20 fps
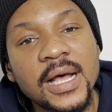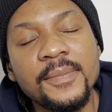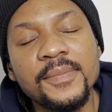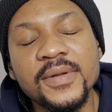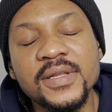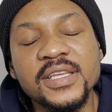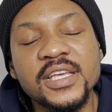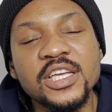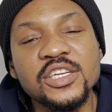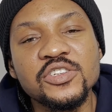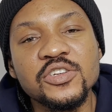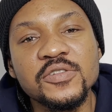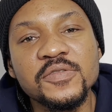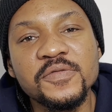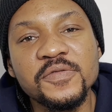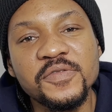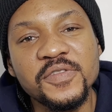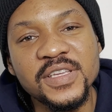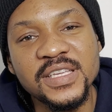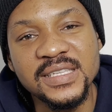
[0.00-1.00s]

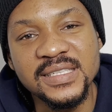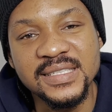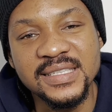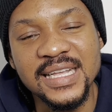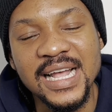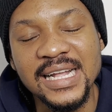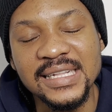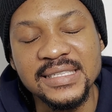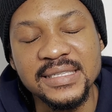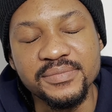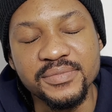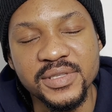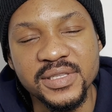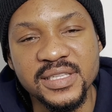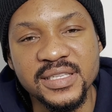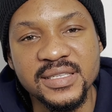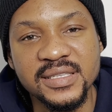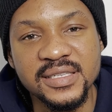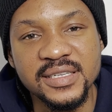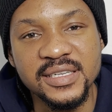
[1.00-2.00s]
Application fee is the
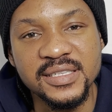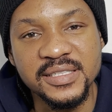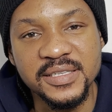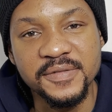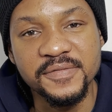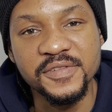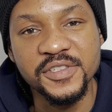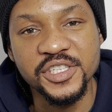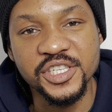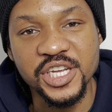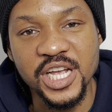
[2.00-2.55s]
administrative